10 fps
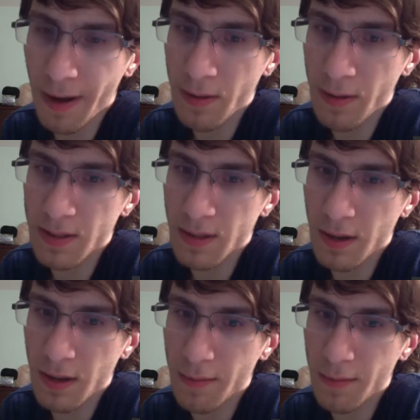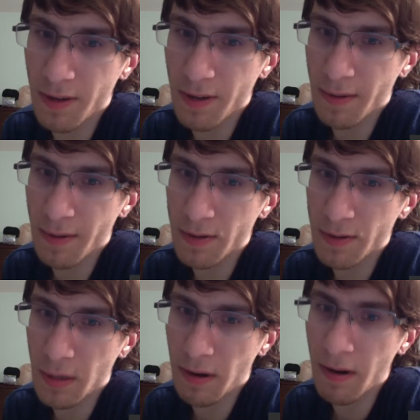let's, I'm trying to think what else we can
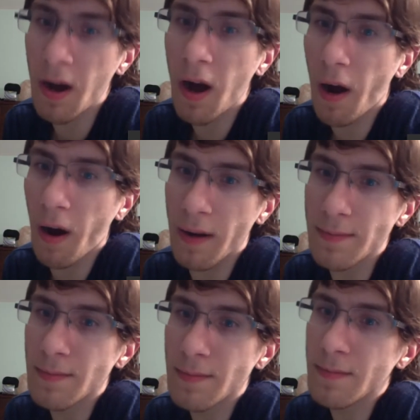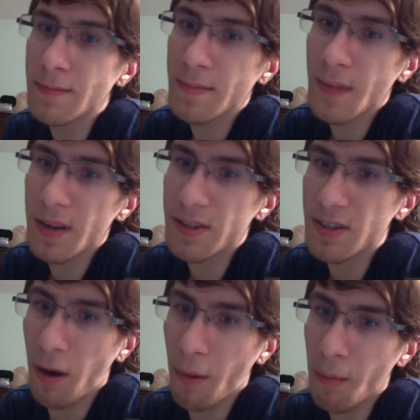talk about. Alright,
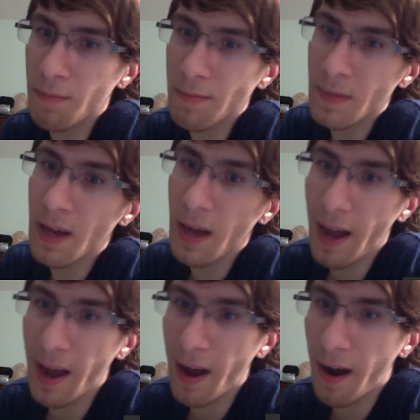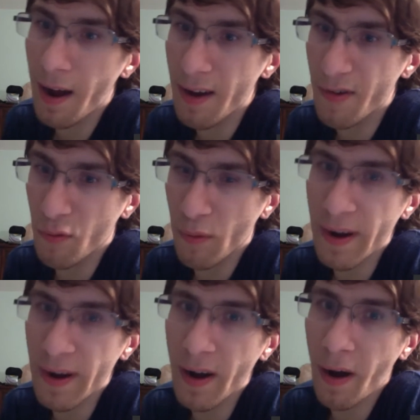so, if
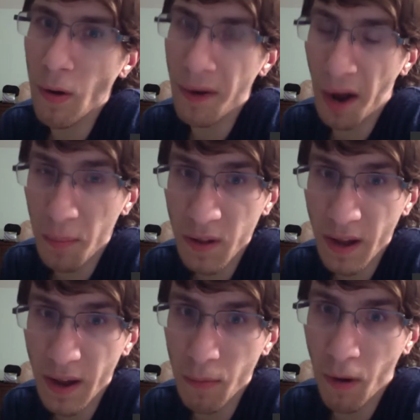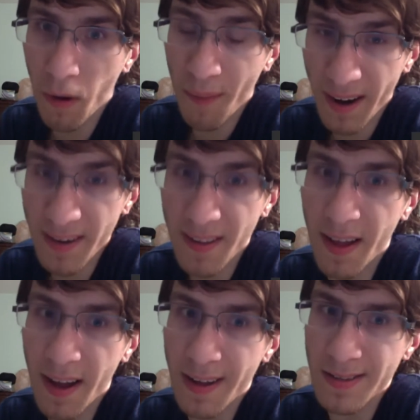we all could not play our main
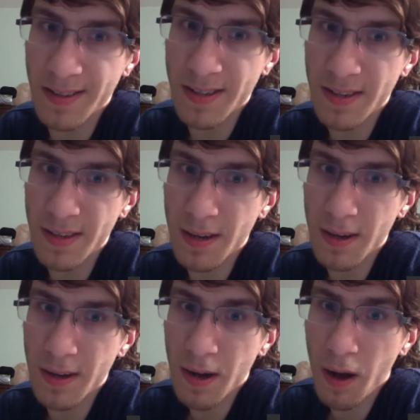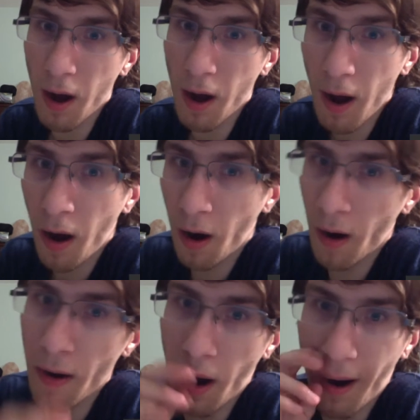clans,
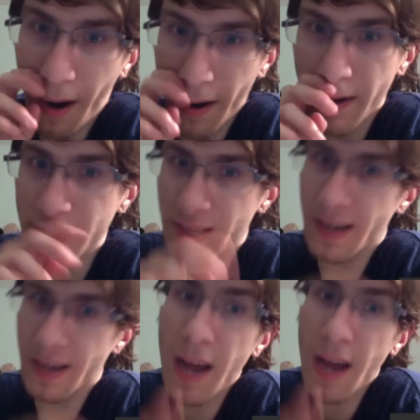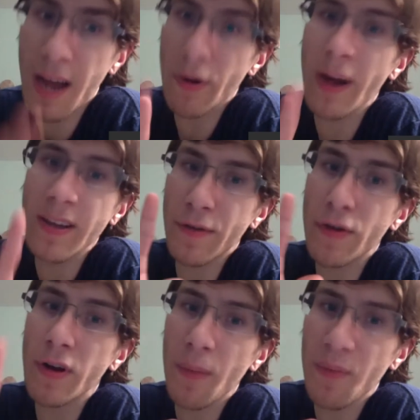alright, here's the thing. If you
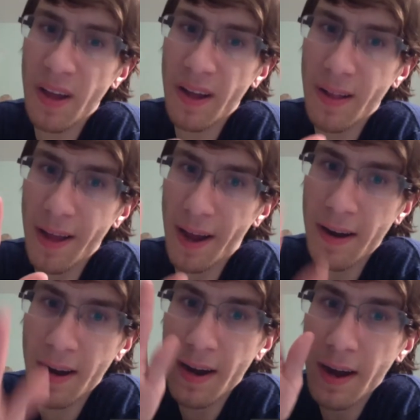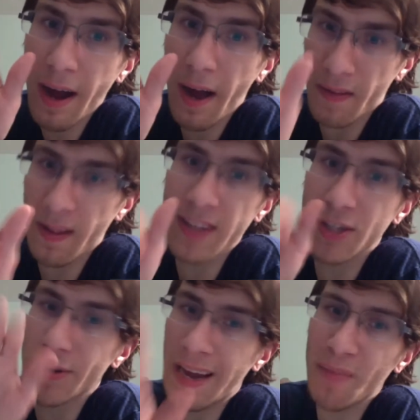could not play a clan, and the clans
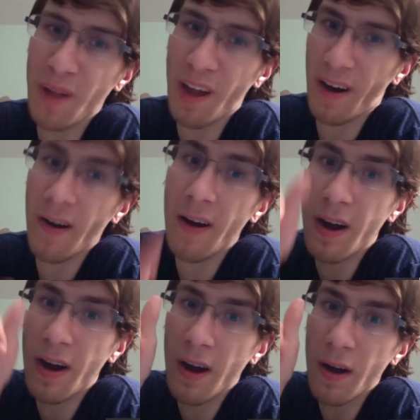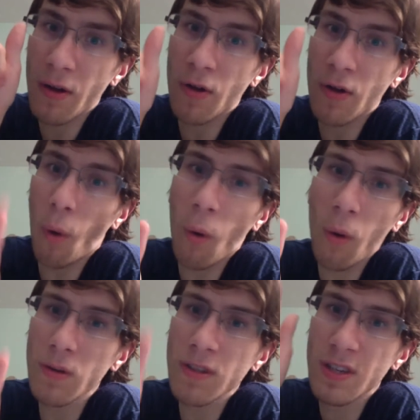you can't play are
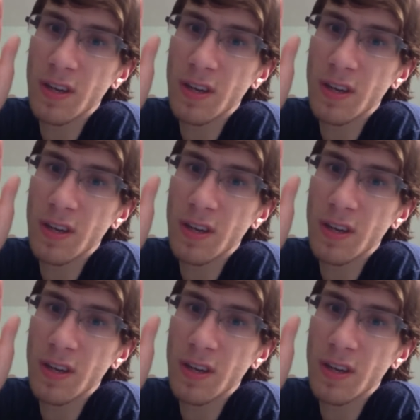Golds,